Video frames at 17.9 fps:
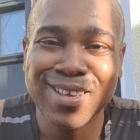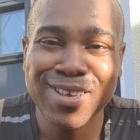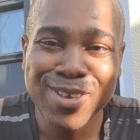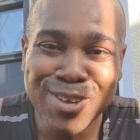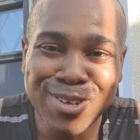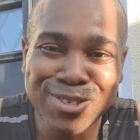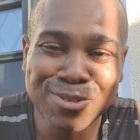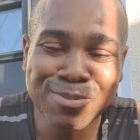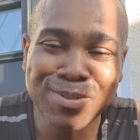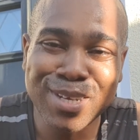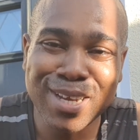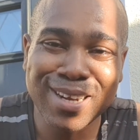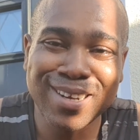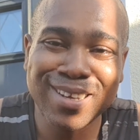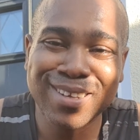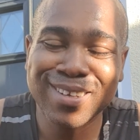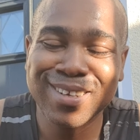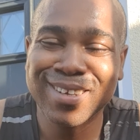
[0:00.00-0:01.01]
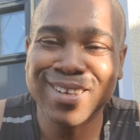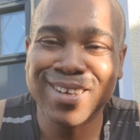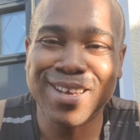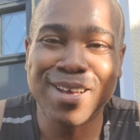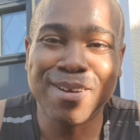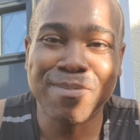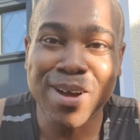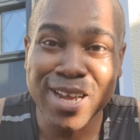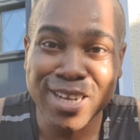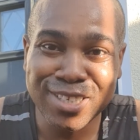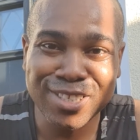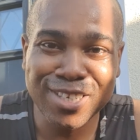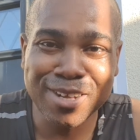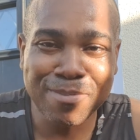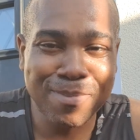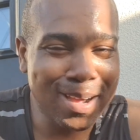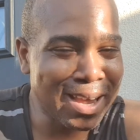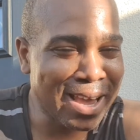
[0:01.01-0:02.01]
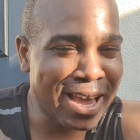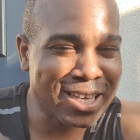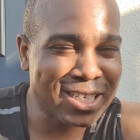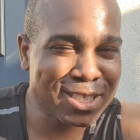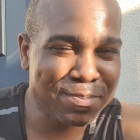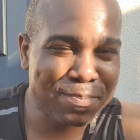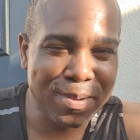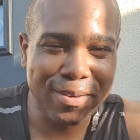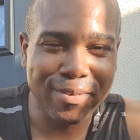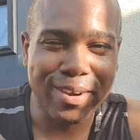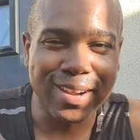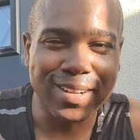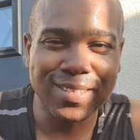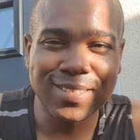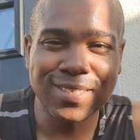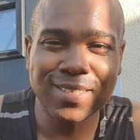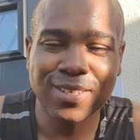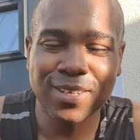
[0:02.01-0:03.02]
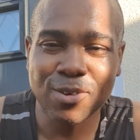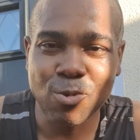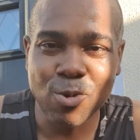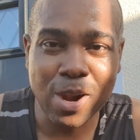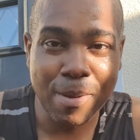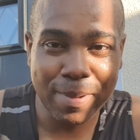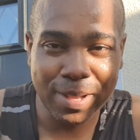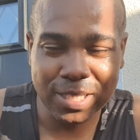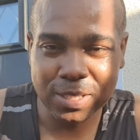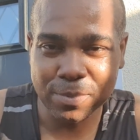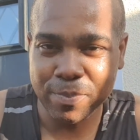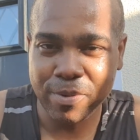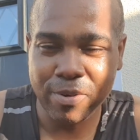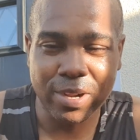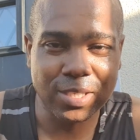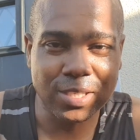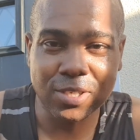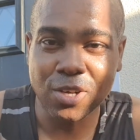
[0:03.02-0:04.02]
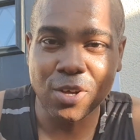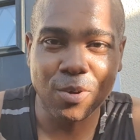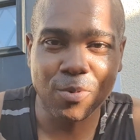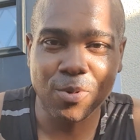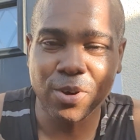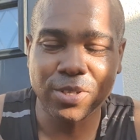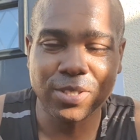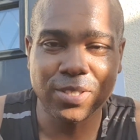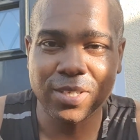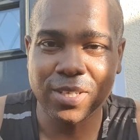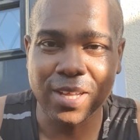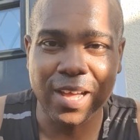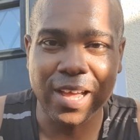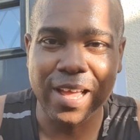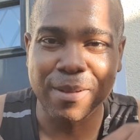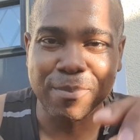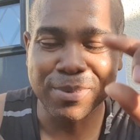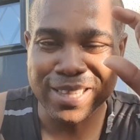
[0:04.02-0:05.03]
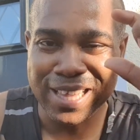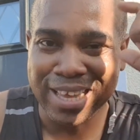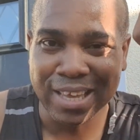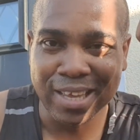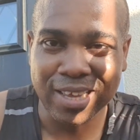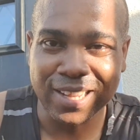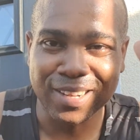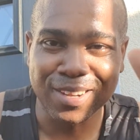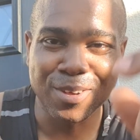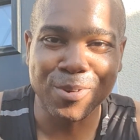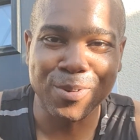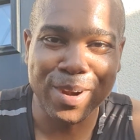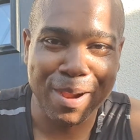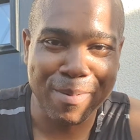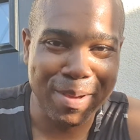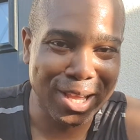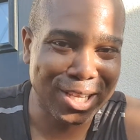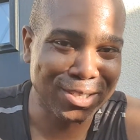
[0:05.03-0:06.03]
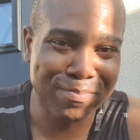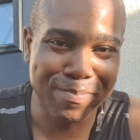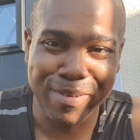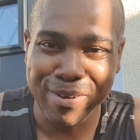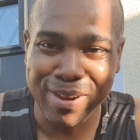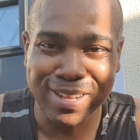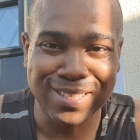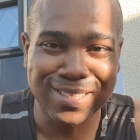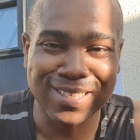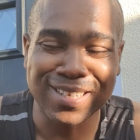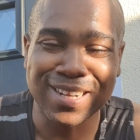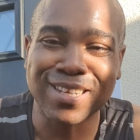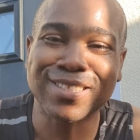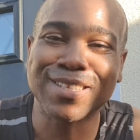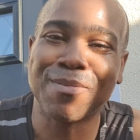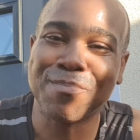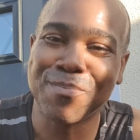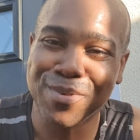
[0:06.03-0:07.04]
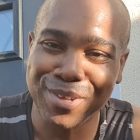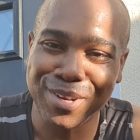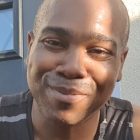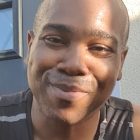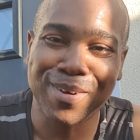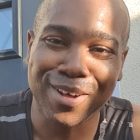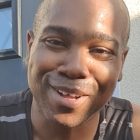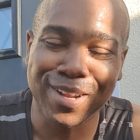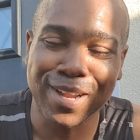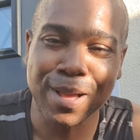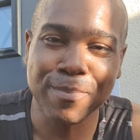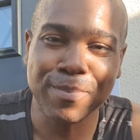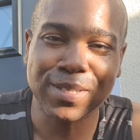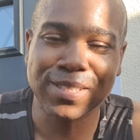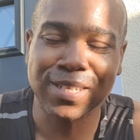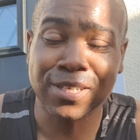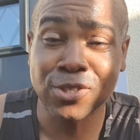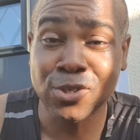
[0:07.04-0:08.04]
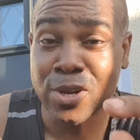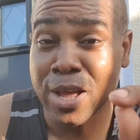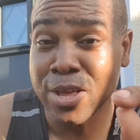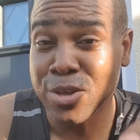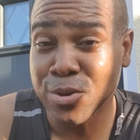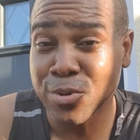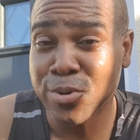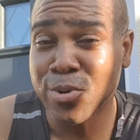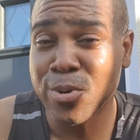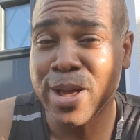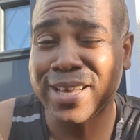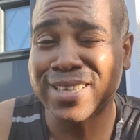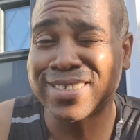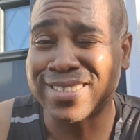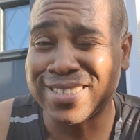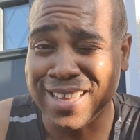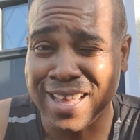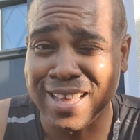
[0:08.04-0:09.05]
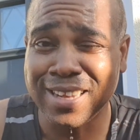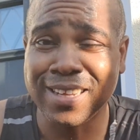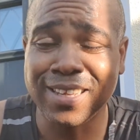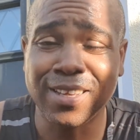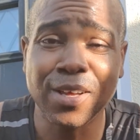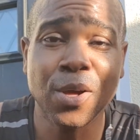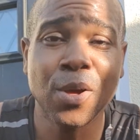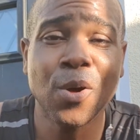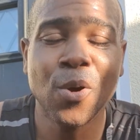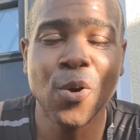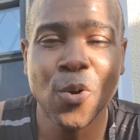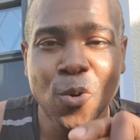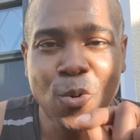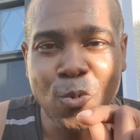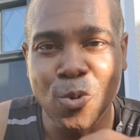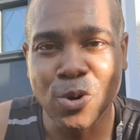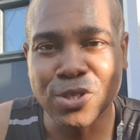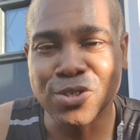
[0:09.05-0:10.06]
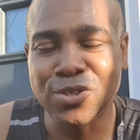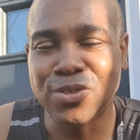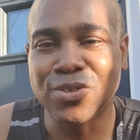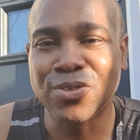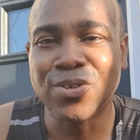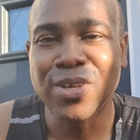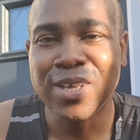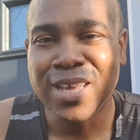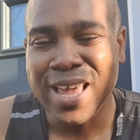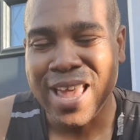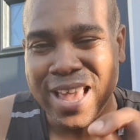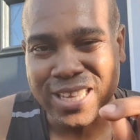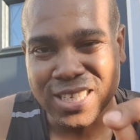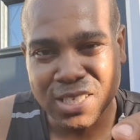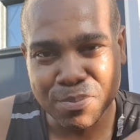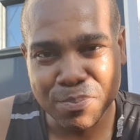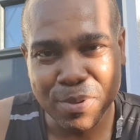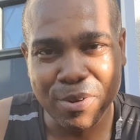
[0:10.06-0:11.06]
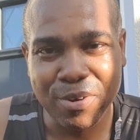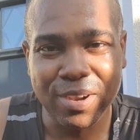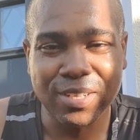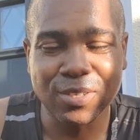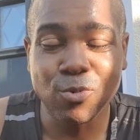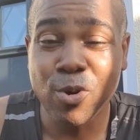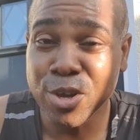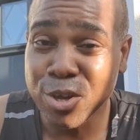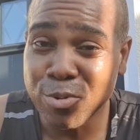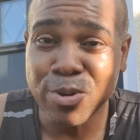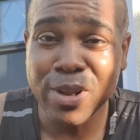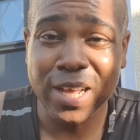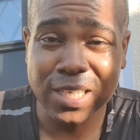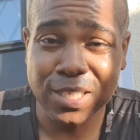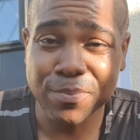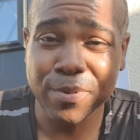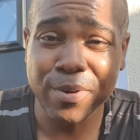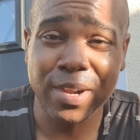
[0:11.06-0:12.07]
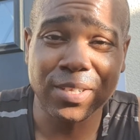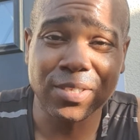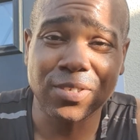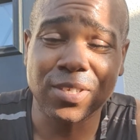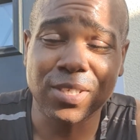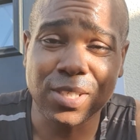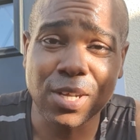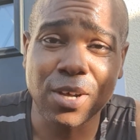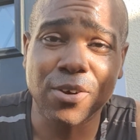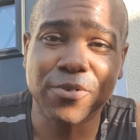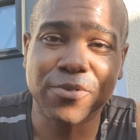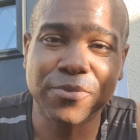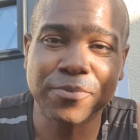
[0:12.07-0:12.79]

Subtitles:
YouTube channel. I share my experience, what I'm experiencing, not what I am thinking, what I'm experiencing as I'm building my online business, so that you know exactly what to experience, what you will experience yourself